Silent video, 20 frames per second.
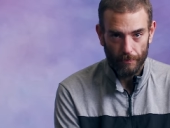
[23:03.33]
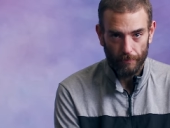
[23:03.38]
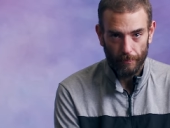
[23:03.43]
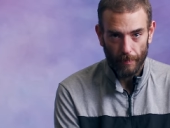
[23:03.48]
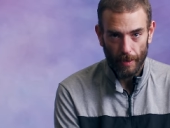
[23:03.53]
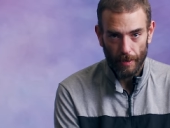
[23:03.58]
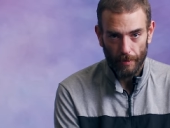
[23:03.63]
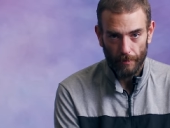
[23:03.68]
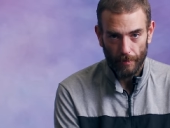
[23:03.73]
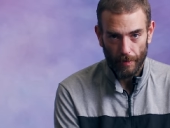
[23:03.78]
of
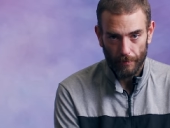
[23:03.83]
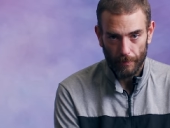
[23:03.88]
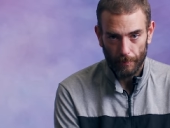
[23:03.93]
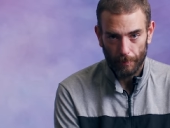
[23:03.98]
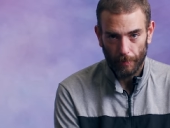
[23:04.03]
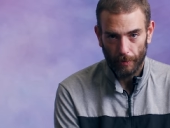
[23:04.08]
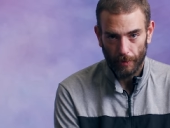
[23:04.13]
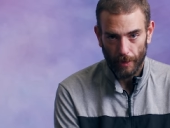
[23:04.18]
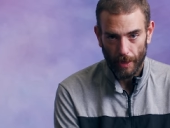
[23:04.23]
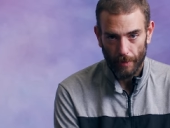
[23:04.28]
mine after
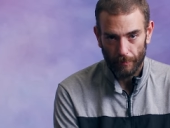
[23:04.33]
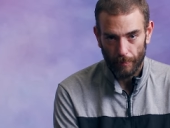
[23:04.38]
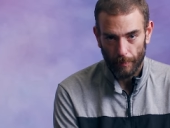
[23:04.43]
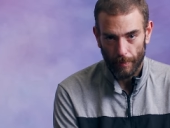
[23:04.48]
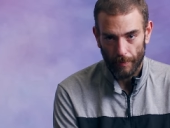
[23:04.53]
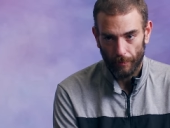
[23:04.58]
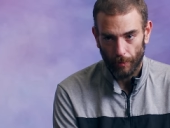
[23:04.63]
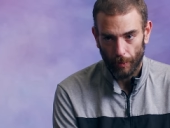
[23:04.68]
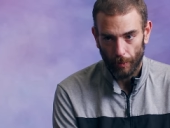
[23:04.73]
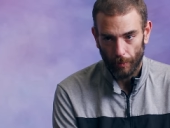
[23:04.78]
pulling out from
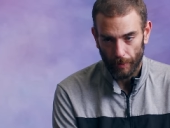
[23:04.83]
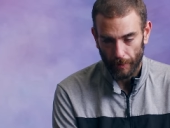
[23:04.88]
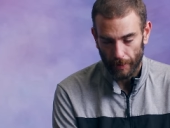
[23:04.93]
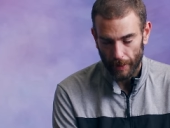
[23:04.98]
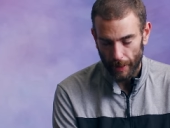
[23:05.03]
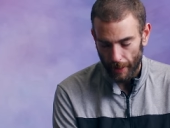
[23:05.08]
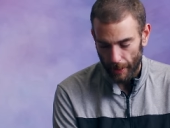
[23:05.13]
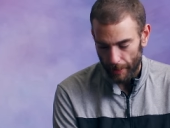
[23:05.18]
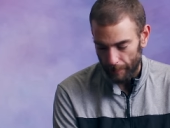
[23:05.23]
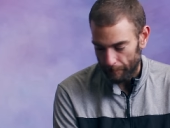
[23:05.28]
my
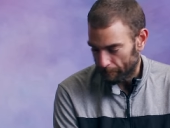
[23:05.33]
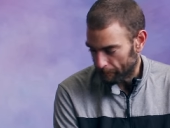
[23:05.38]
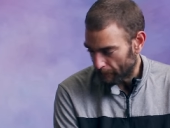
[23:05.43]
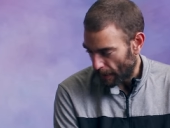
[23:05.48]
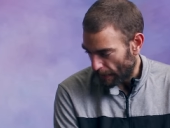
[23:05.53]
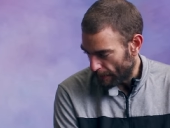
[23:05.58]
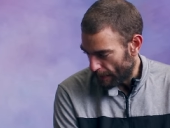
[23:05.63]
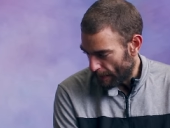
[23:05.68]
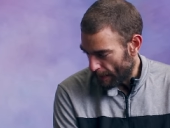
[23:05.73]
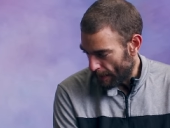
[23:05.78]
401k.
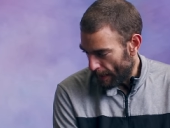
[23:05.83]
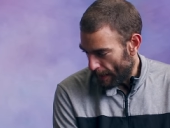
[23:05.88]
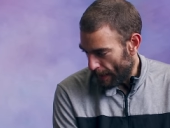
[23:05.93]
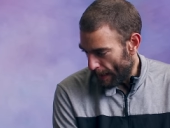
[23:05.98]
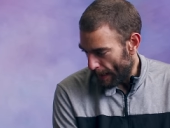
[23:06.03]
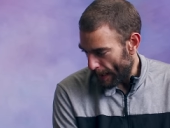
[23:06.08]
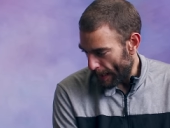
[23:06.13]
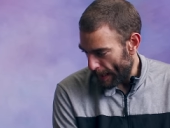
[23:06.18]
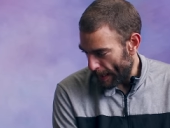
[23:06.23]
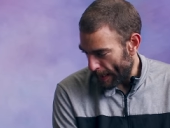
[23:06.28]

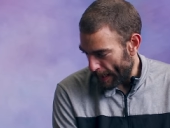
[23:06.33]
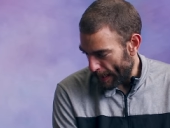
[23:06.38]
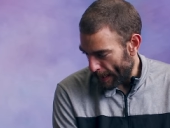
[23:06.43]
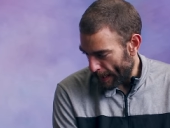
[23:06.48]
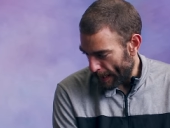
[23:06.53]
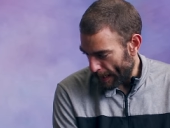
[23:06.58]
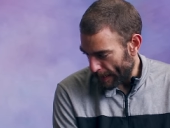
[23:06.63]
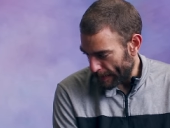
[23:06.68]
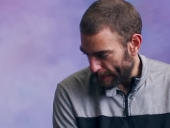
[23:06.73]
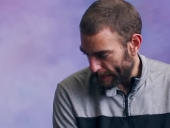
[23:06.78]

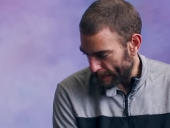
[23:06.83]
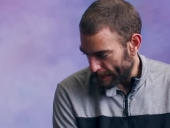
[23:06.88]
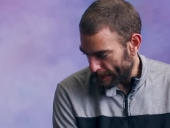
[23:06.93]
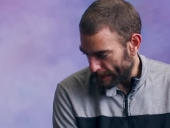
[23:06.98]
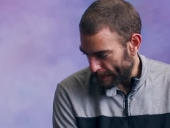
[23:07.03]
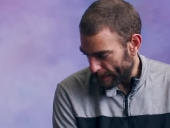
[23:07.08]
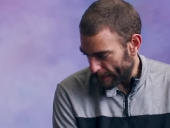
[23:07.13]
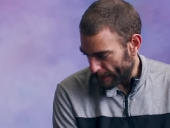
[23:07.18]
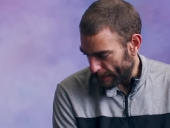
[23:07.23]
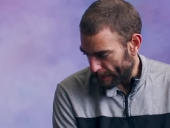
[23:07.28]
And
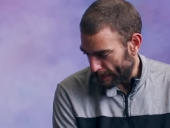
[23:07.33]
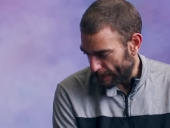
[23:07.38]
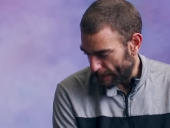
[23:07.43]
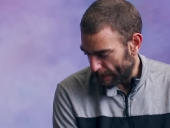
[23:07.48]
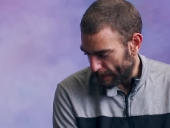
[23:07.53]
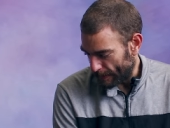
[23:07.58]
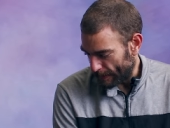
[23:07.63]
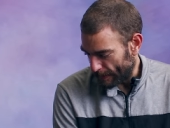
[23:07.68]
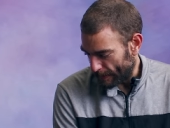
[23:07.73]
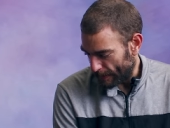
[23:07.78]
then
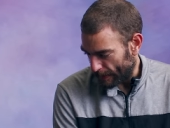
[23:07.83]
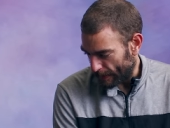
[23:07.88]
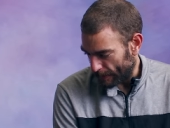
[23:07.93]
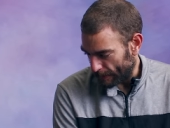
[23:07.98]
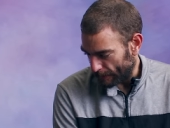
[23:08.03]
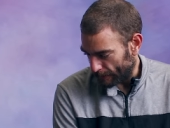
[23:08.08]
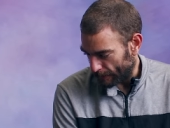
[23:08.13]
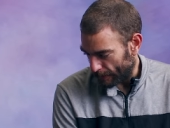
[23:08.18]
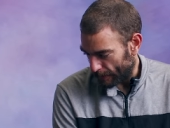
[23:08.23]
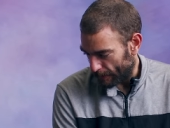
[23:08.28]

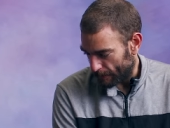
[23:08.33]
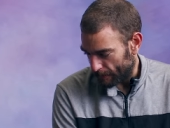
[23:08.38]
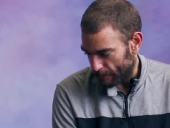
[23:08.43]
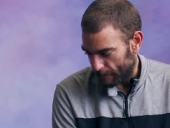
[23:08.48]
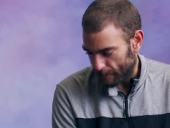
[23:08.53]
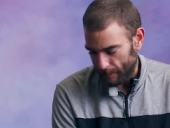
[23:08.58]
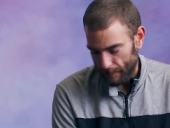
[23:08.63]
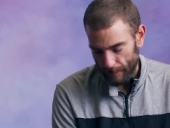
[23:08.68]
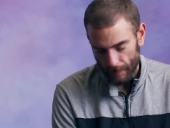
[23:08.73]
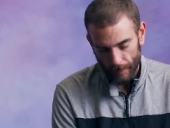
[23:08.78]
I get
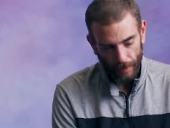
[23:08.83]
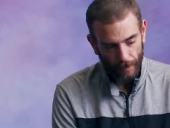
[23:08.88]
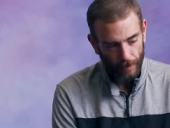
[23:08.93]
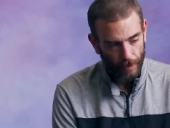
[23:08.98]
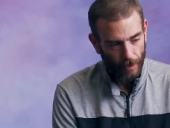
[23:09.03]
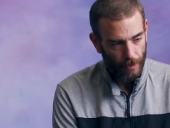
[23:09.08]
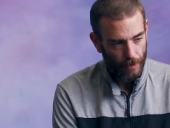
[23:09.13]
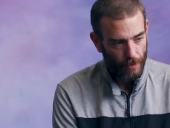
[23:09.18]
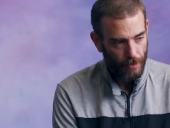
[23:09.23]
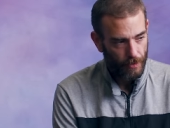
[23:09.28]
a uh,
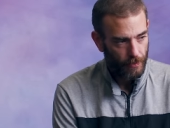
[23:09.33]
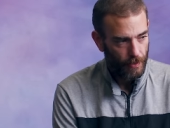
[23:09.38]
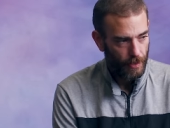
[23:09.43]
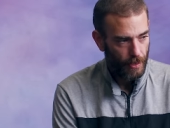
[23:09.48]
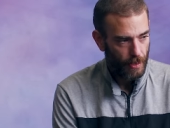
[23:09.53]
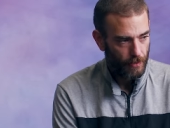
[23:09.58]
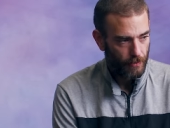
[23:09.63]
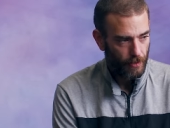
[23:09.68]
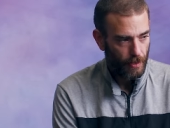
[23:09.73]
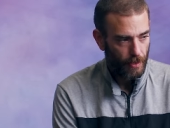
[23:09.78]
notice three
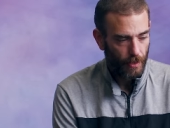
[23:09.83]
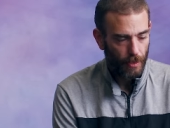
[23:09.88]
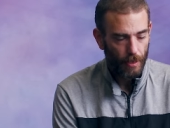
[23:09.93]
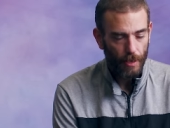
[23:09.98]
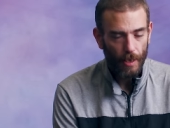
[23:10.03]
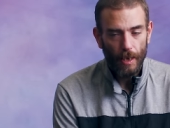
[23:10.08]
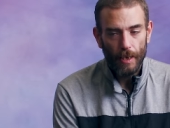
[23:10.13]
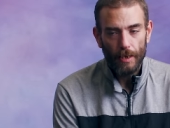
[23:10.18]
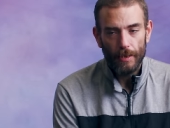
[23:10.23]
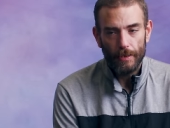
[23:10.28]
days later.
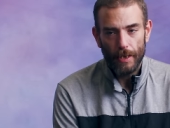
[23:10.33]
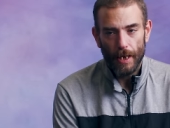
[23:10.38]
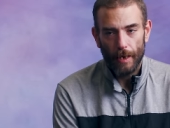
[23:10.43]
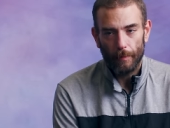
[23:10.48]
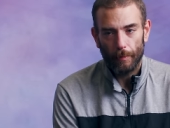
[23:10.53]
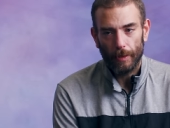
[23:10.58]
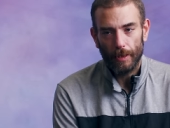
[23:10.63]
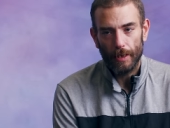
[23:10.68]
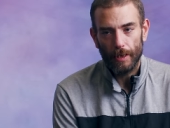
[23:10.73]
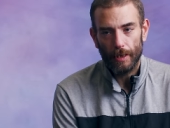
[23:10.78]
Yeah,
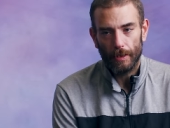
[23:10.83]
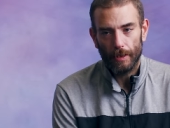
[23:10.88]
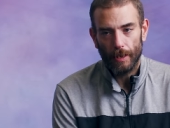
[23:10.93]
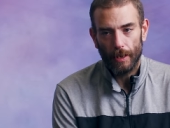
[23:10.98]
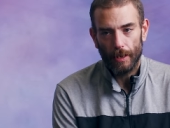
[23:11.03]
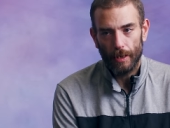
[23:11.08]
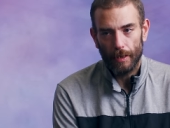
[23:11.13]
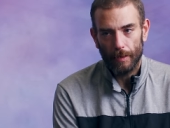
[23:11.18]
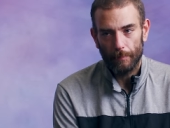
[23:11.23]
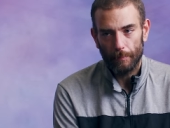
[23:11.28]
we're going to
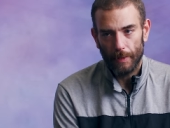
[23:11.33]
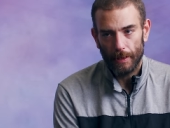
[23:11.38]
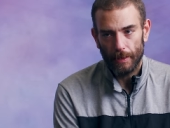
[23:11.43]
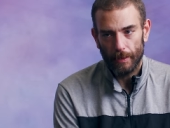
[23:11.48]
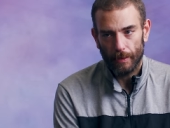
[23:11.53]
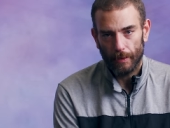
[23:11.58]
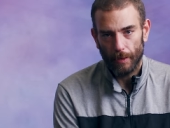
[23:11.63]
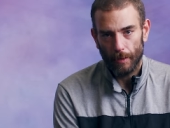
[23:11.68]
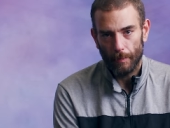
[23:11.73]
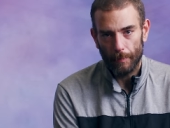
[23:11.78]
go, be
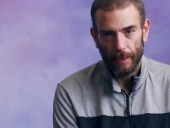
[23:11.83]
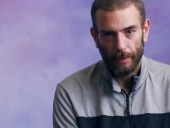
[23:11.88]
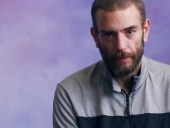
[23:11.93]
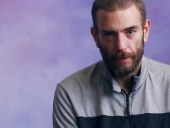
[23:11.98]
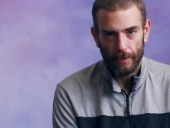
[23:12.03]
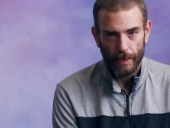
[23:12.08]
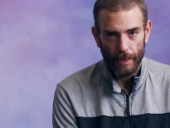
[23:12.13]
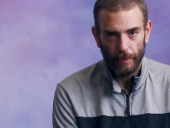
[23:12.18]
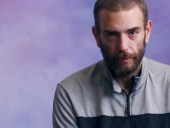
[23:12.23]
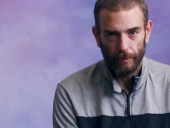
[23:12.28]
going back
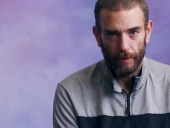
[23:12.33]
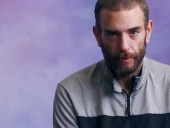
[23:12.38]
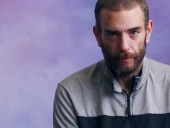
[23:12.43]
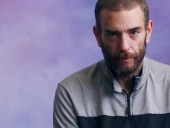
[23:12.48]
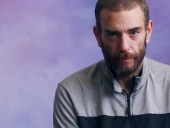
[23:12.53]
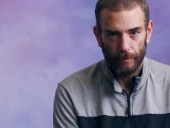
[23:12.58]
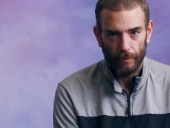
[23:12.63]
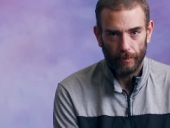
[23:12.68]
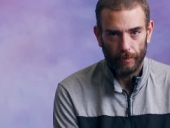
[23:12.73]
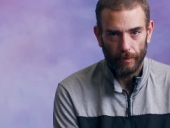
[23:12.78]
to daily
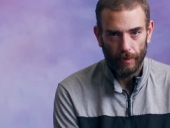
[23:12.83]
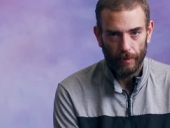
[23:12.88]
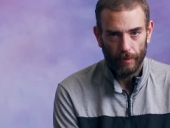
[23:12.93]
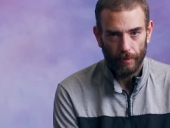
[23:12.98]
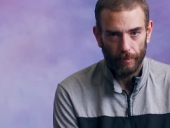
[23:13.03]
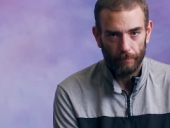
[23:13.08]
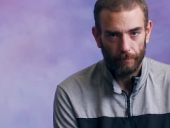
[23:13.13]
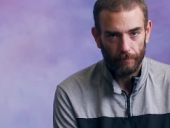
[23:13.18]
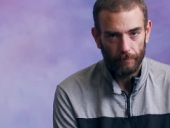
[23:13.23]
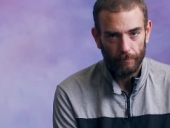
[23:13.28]

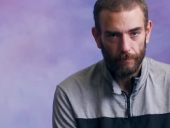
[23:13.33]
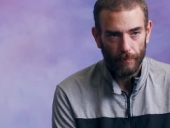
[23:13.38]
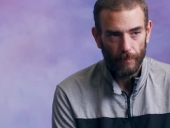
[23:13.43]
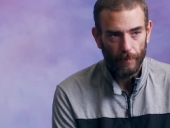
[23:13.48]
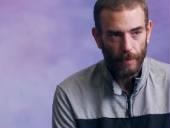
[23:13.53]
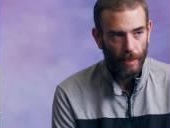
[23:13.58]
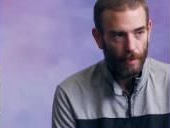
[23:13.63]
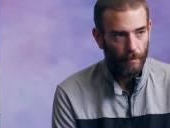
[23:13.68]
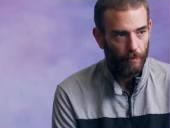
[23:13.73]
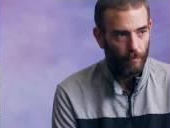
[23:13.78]
uh,
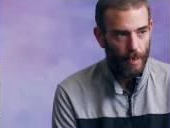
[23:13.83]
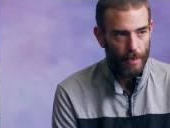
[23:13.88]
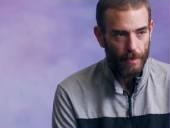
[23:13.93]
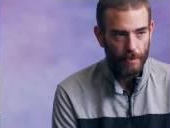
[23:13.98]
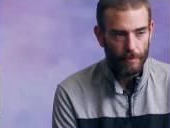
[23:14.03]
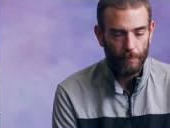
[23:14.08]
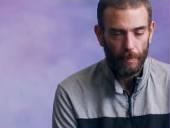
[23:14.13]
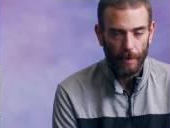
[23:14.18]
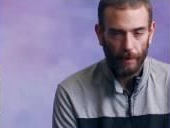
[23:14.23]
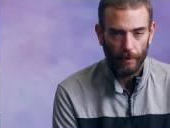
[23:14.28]
uh,
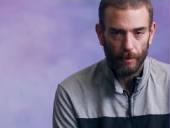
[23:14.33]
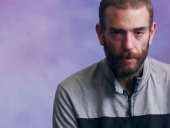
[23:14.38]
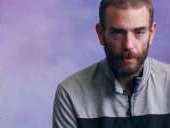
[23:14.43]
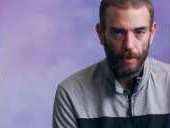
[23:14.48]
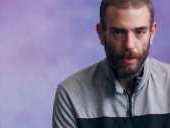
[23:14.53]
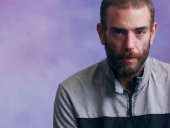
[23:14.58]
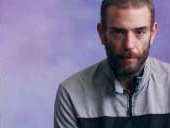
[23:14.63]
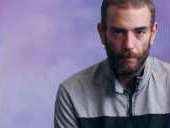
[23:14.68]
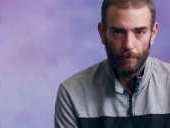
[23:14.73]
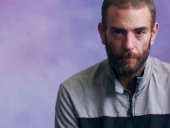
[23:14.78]
rent
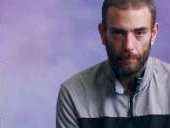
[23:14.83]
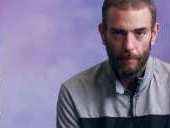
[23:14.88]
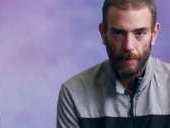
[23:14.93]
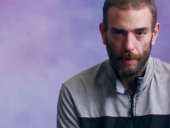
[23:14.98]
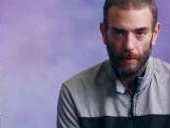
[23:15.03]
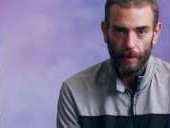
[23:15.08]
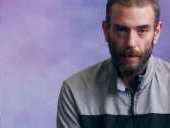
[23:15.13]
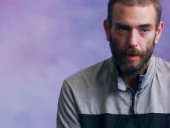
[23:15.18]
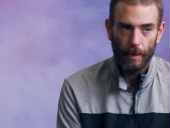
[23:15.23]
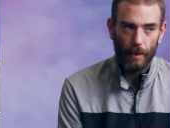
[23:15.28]
uh,
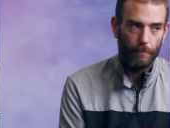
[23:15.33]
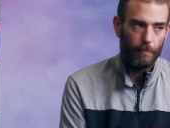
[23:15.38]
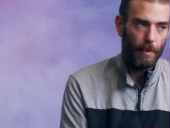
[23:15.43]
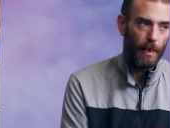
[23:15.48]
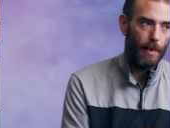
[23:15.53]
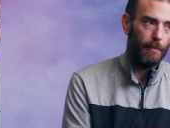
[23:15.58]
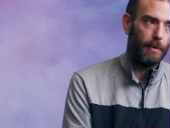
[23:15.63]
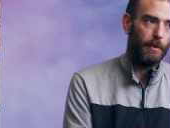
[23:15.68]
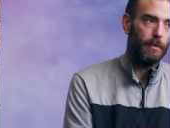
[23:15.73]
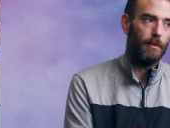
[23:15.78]
uh,
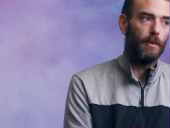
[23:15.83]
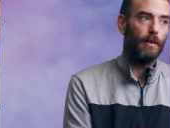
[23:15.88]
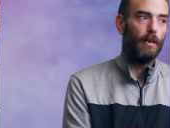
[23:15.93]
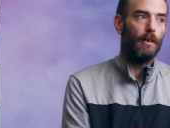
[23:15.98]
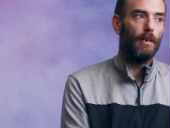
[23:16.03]
payment.